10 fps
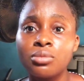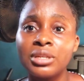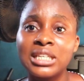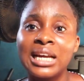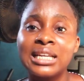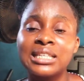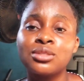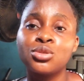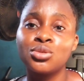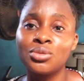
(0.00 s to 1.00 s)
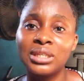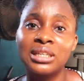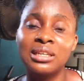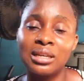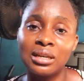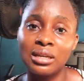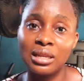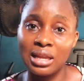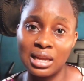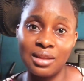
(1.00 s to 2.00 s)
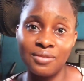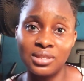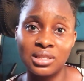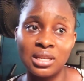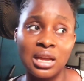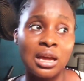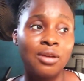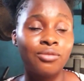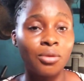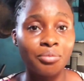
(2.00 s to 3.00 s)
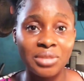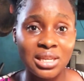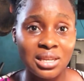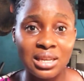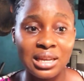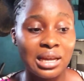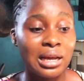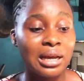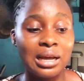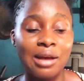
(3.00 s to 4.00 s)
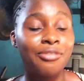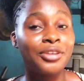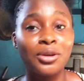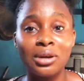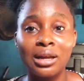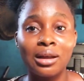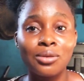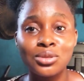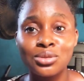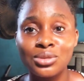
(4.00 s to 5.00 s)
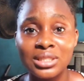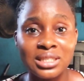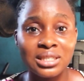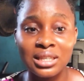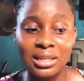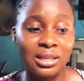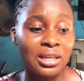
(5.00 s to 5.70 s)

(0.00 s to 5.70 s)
media is ruining lives. For me, I figured out how to do this thing,